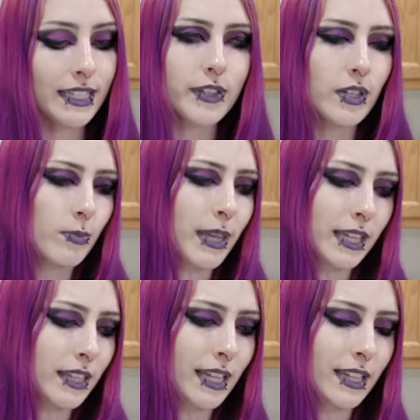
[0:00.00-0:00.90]
Hopefully it'll
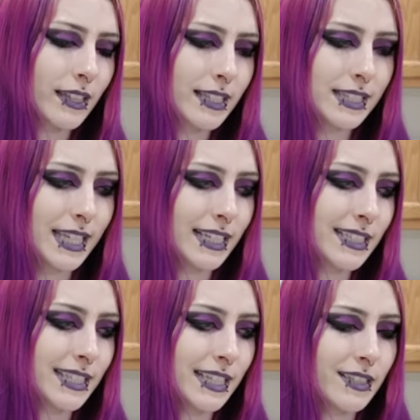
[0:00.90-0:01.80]
make like at least like
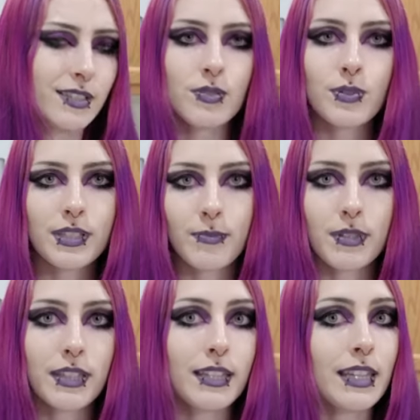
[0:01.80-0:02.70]
six or
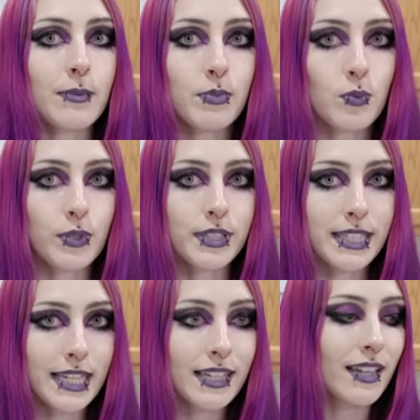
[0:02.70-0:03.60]
something like that but we'll
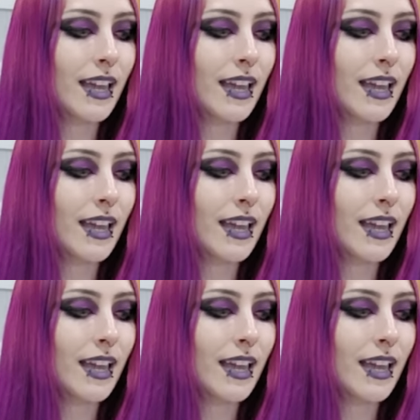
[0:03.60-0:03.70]
see.